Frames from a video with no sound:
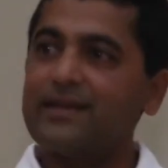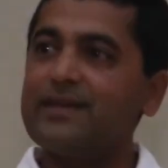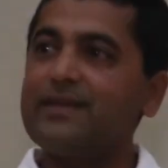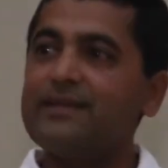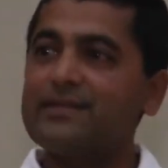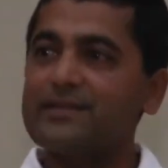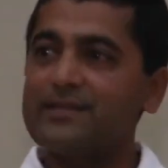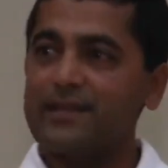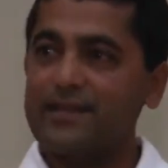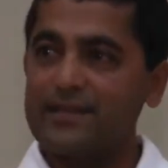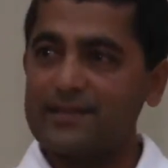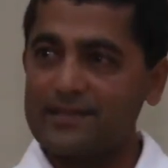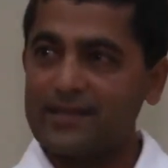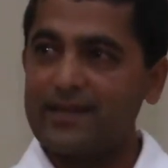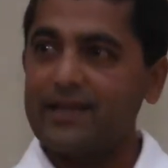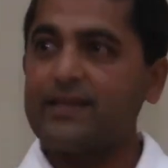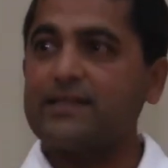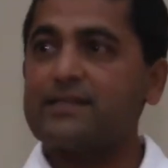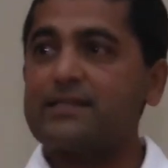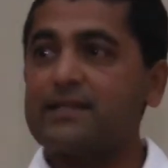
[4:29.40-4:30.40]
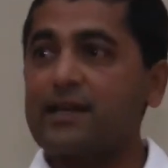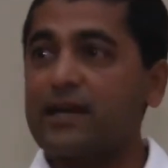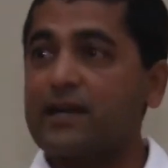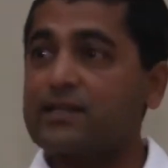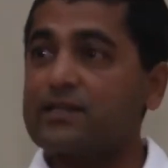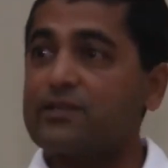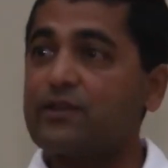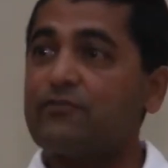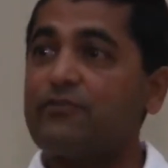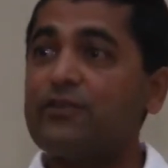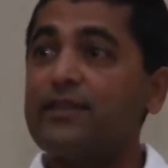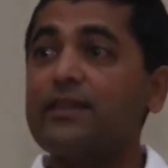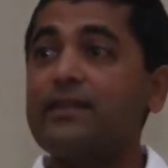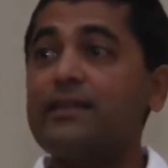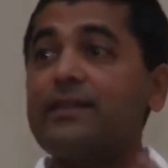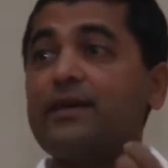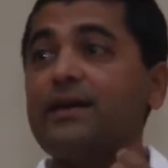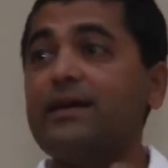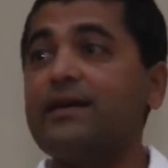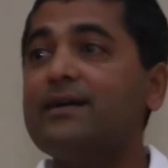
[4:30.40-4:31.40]
He says, he starts off with
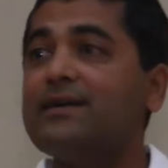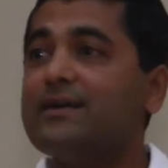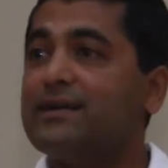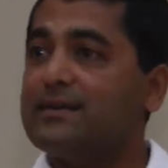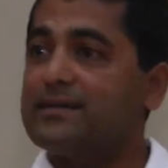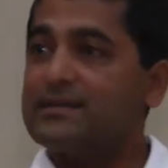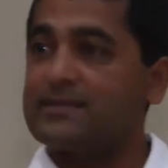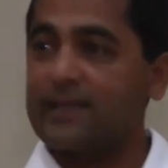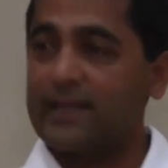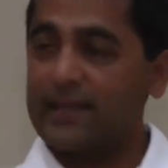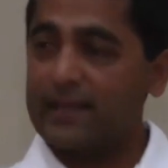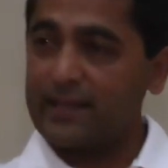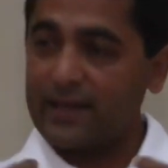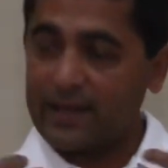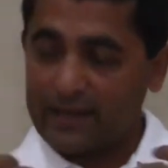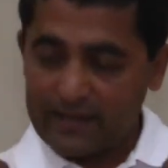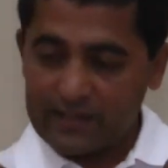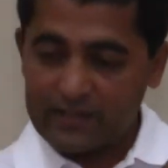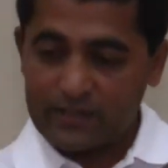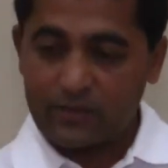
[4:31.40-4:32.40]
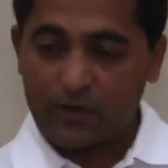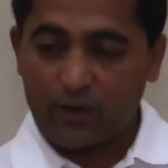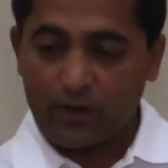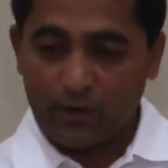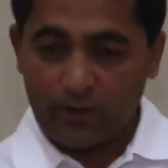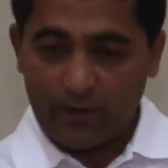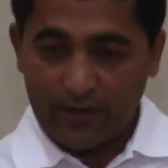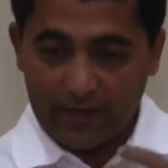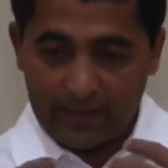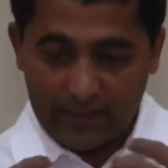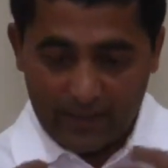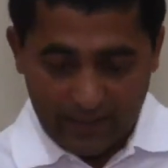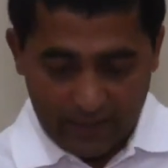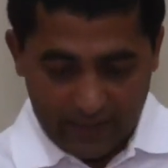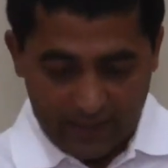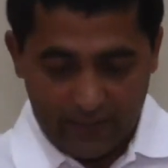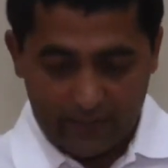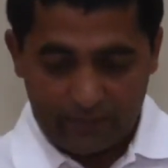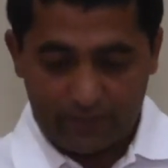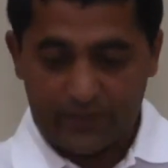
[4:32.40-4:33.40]
saying that it's not only the
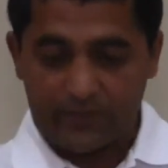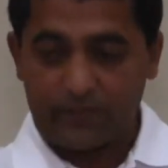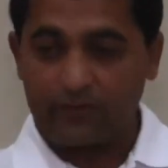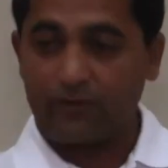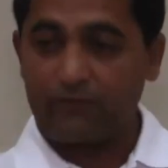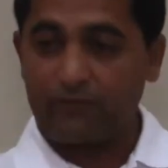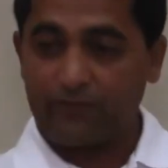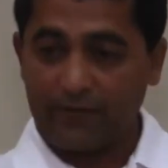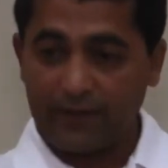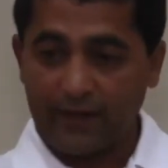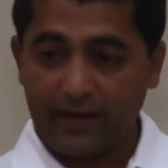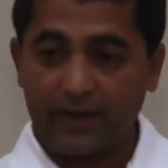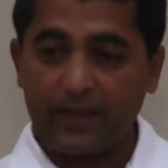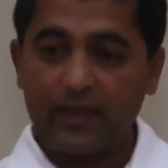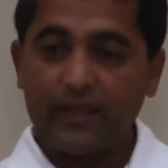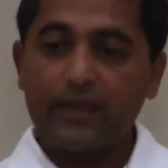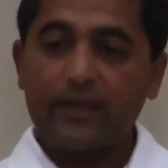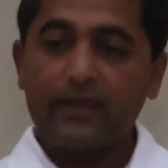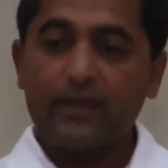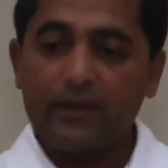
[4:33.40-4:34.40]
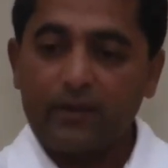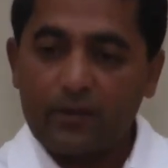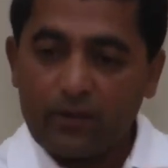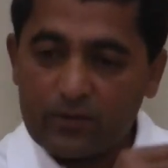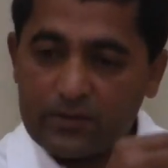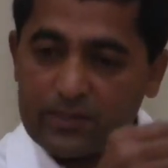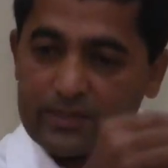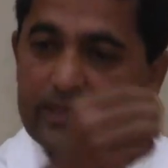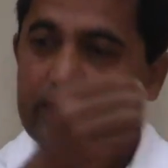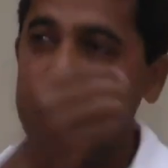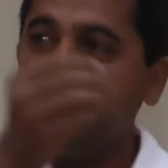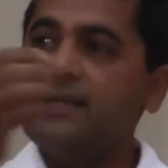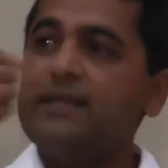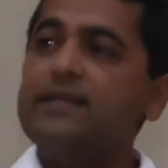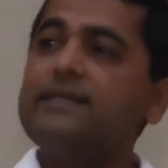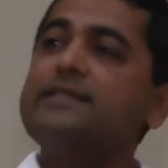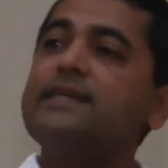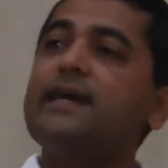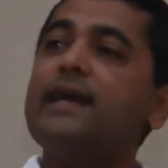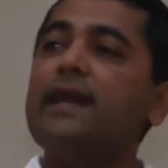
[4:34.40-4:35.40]
individual field, he knows
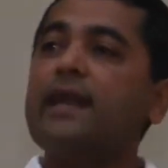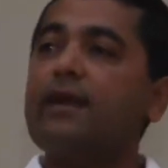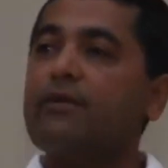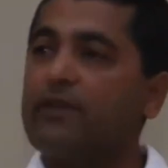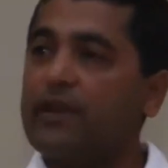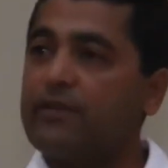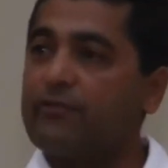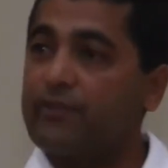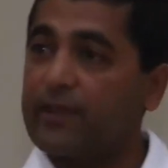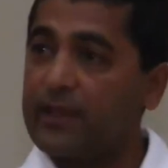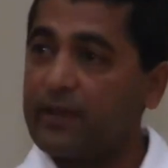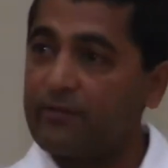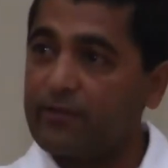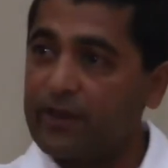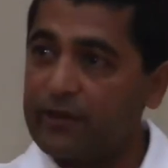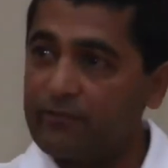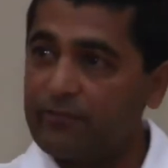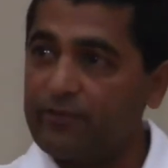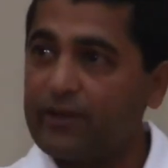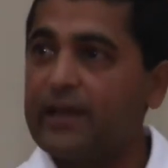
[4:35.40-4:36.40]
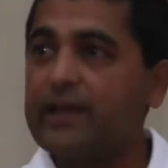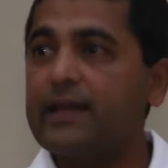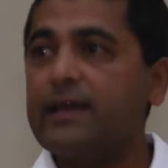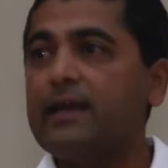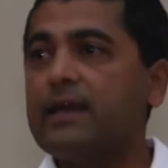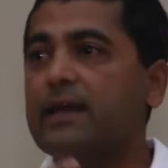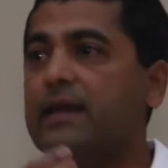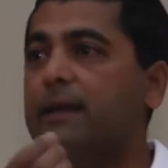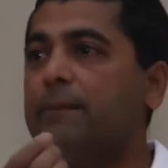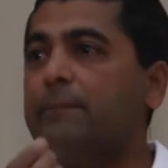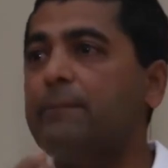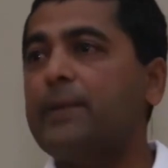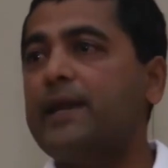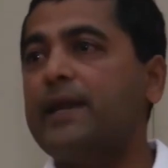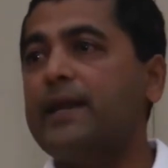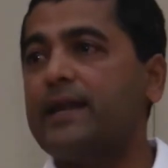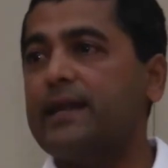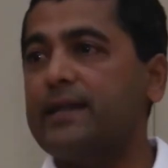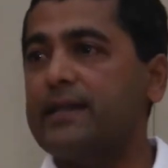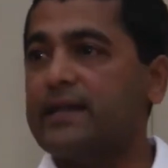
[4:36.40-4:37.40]
each and every field
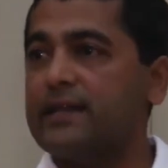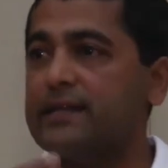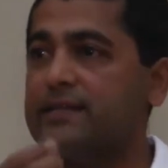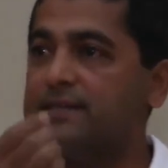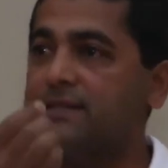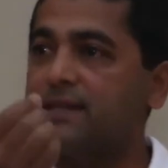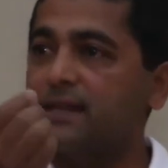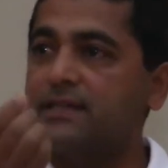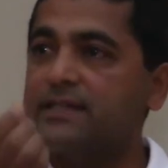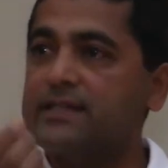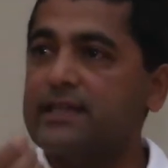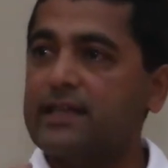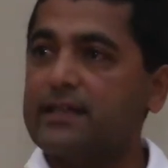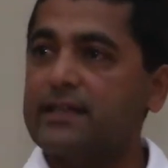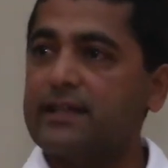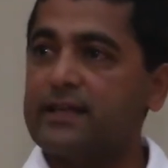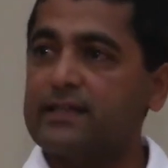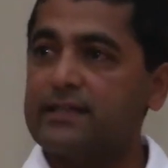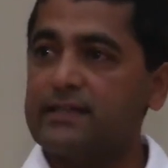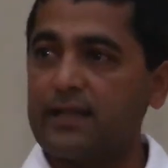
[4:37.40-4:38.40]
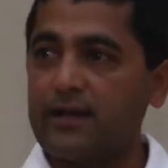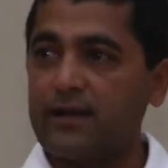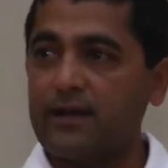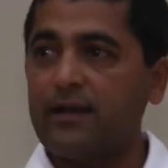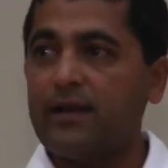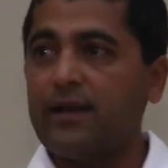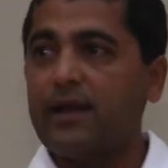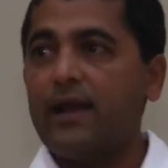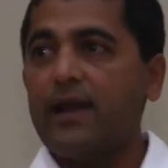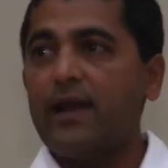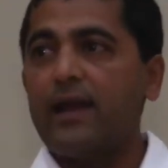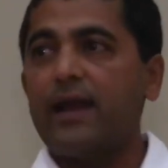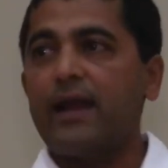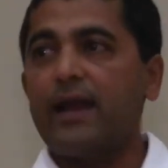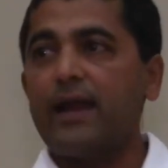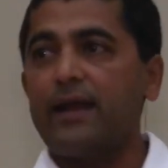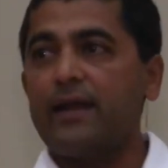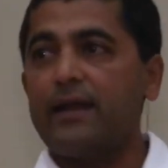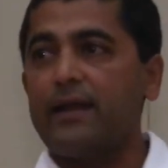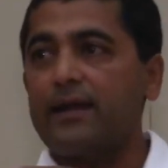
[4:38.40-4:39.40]
completely. That is the kshetrajna.
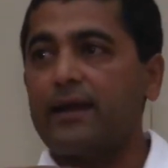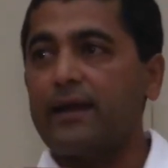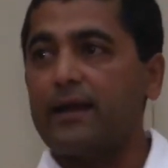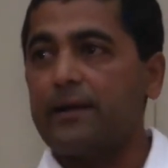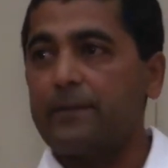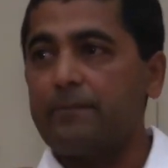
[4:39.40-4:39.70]
And